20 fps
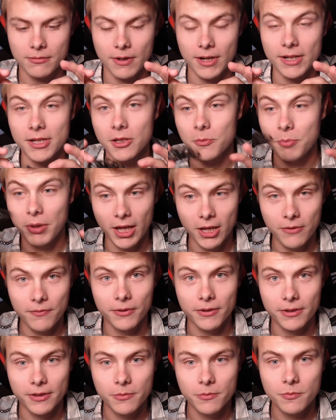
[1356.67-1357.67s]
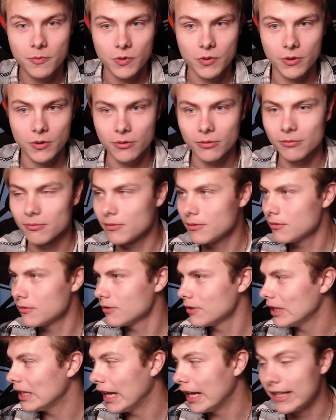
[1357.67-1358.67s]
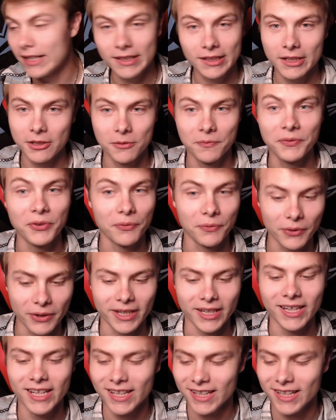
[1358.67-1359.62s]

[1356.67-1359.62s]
I did pay for them, so I didn't get them for free.